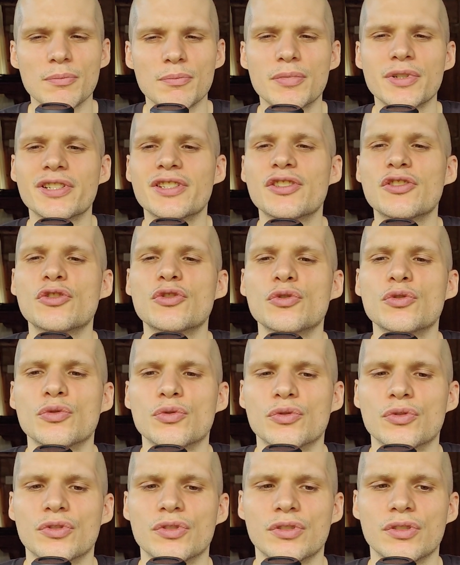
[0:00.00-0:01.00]
but
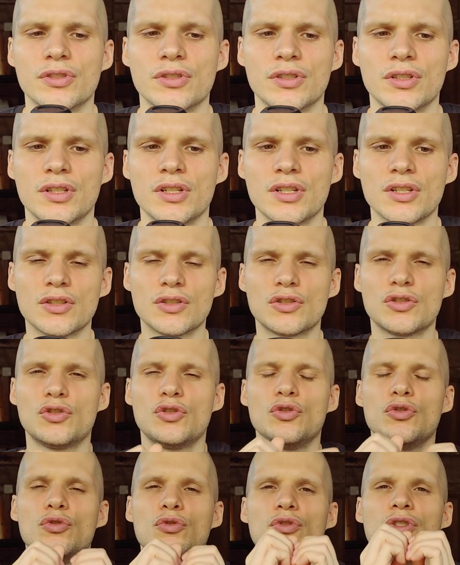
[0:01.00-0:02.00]
soon.
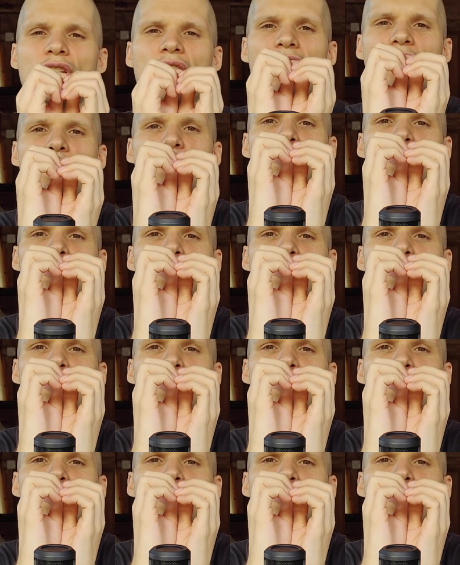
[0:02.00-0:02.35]
Soon they